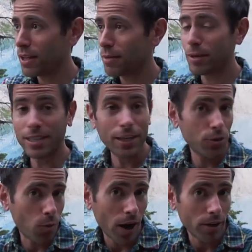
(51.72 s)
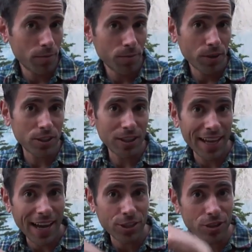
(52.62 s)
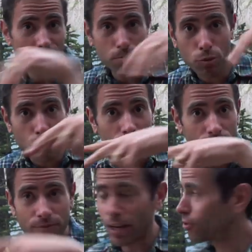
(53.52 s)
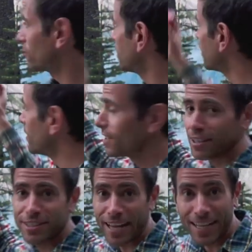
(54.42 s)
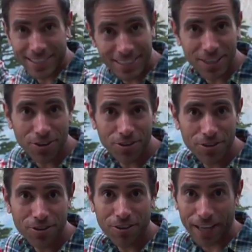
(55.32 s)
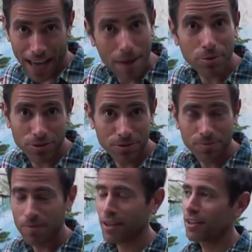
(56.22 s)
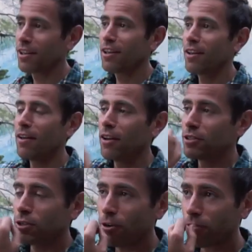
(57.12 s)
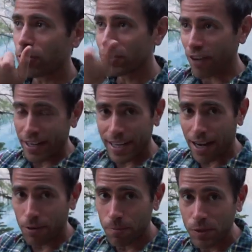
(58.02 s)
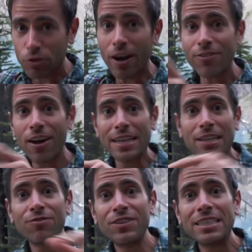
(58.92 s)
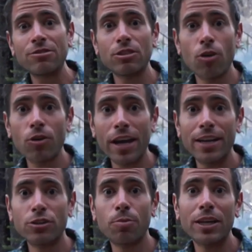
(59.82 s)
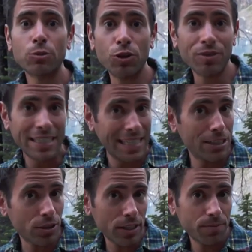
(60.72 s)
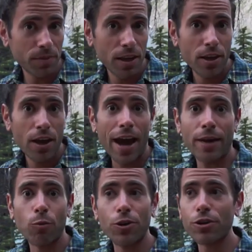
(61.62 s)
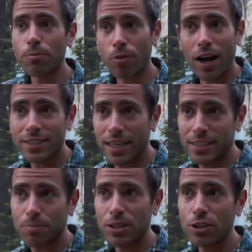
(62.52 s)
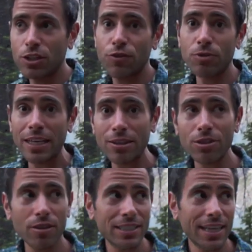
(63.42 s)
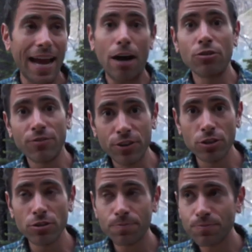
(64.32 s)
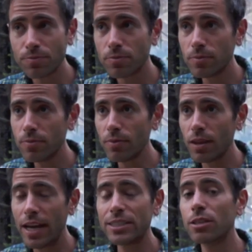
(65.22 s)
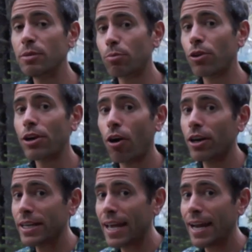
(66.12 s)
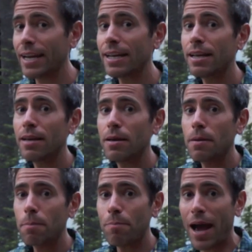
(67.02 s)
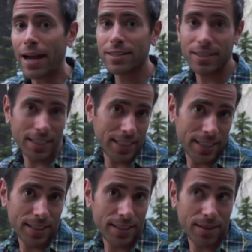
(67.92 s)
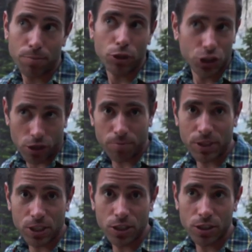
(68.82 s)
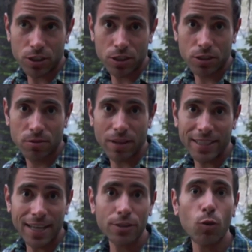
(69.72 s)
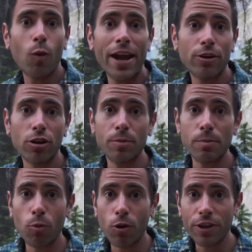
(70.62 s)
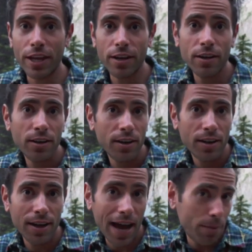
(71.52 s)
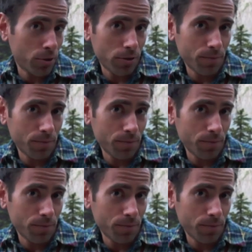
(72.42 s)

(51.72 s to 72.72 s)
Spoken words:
Might take you a while because they actually move. They don't stand still like apples. So first find a cow. Try to find it conveniently located to a place where you can kill it and where you can process it, because if you kill it, say out in the field, it's going to be pretty hard to get it back to the butcher because they tend to weigh a little bit more than an apple.